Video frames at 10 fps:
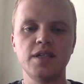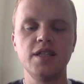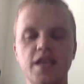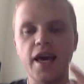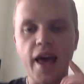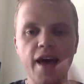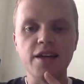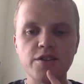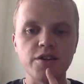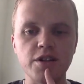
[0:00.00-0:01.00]
The
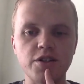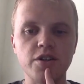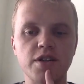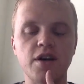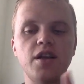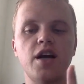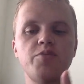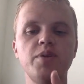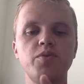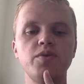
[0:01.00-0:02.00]
answer, it turns out, a lot of
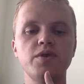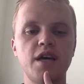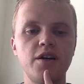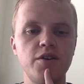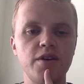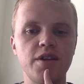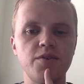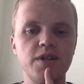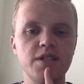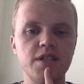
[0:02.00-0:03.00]
people will tell you that the
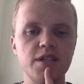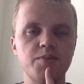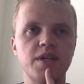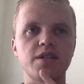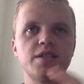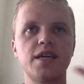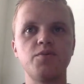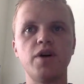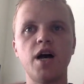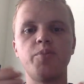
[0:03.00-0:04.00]
reason is because then it
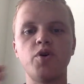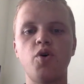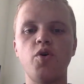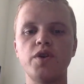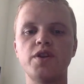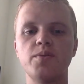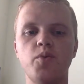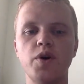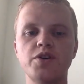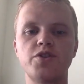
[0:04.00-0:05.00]
will help it hold in the
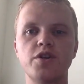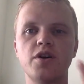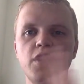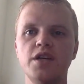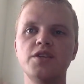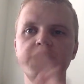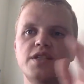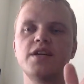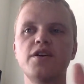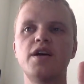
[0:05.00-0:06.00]
moisture. You
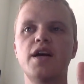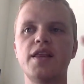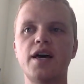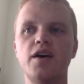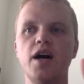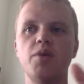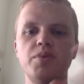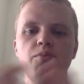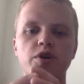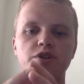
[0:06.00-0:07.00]
sear it and that'll help the
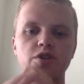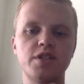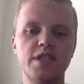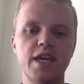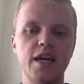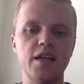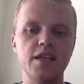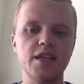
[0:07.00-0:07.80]
moisture stay on the